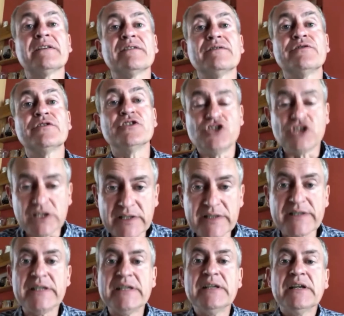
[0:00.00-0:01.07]

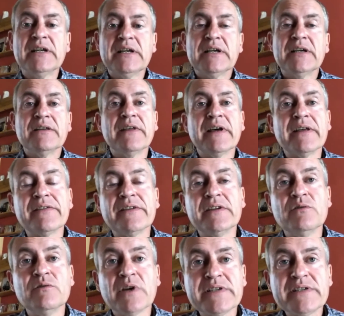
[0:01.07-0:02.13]
fragility that the
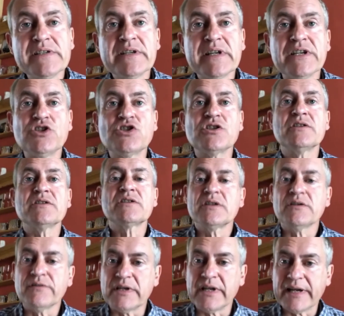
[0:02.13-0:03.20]
United Nations
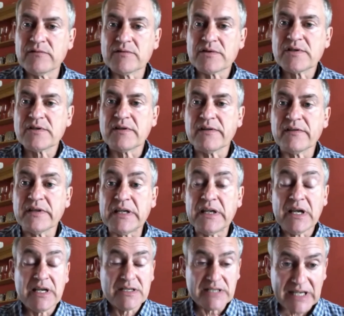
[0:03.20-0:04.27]
have announced that the
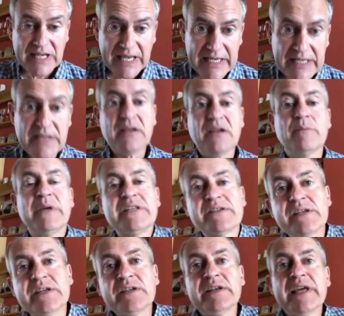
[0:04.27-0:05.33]
decade
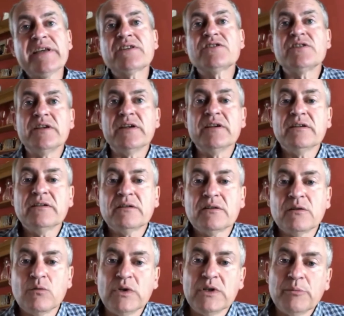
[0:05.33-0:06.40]
commencing next year
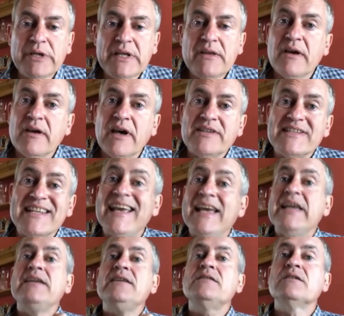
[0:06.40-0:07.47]
will be a
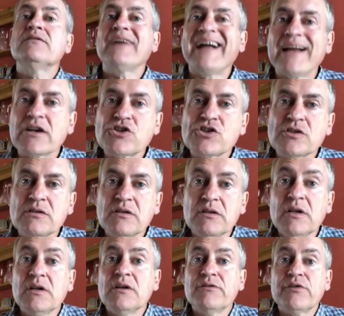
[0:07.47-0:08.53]
decade of action
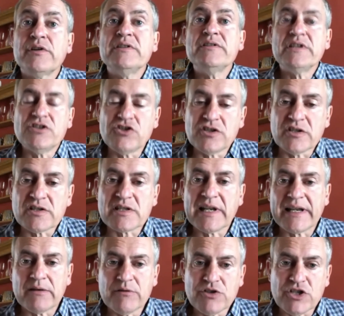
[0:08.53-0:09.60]
for indigenous
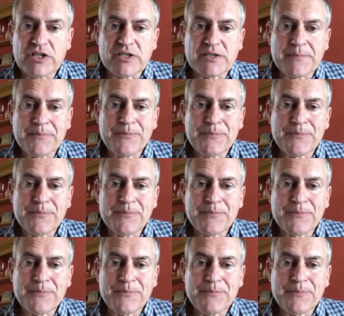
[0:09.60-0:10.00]
languages.